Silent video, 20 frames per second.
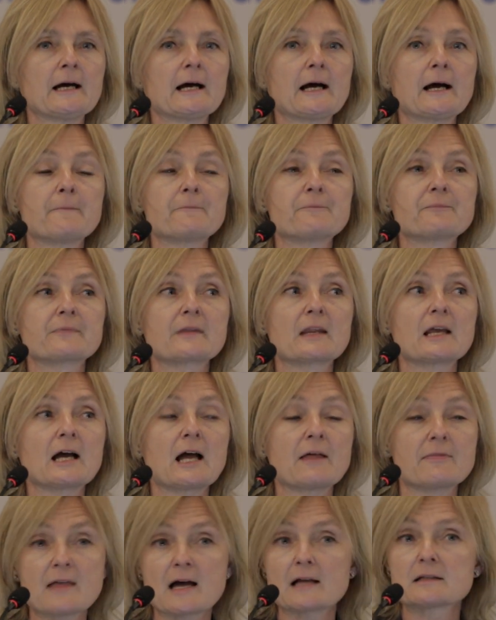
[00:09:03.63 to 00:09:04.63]

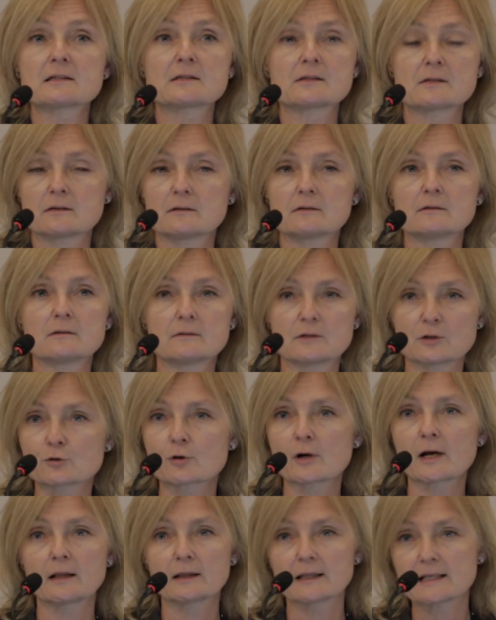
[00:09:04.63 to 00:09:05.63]
And the
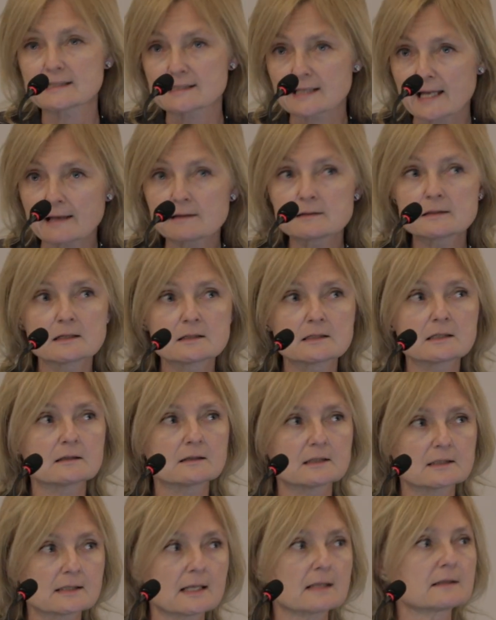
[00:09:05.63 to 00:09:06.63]
trial has ended
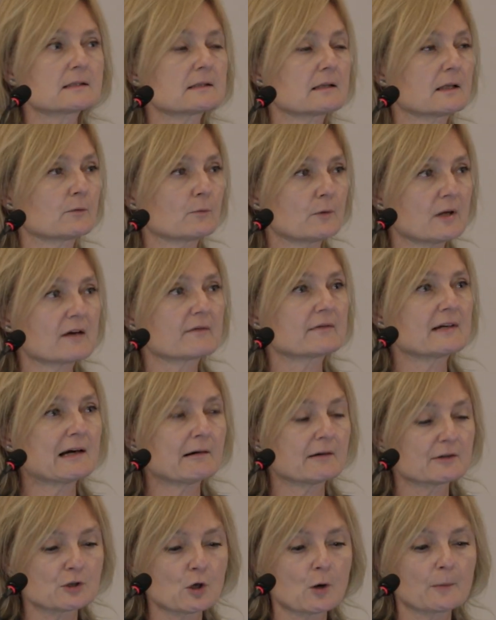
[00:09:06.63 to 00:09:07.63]
in the sense that we have
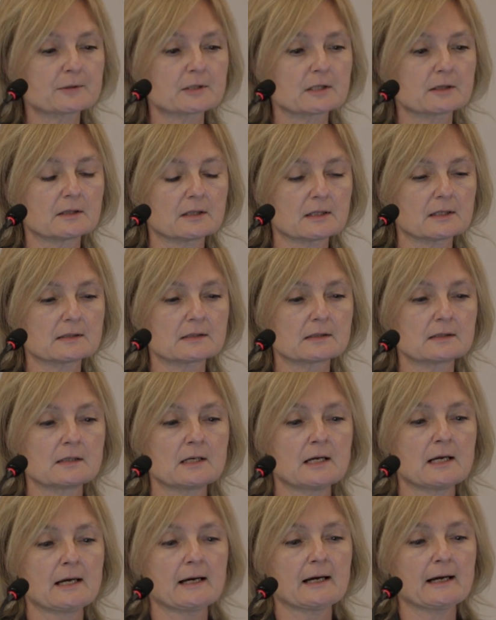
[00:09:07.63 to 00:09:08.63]
now adopted
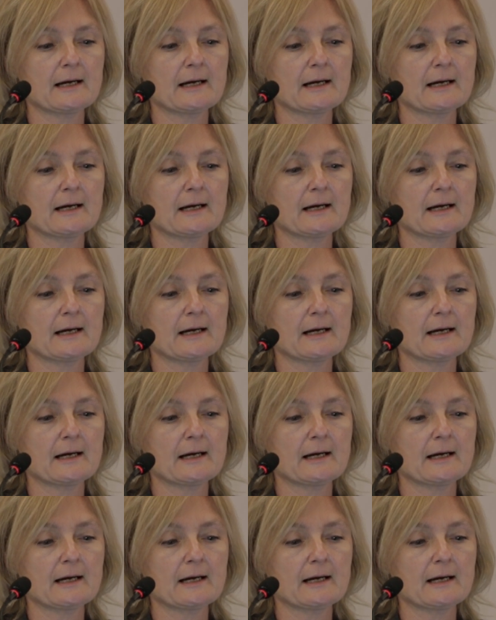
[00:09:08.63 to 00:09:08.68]
this.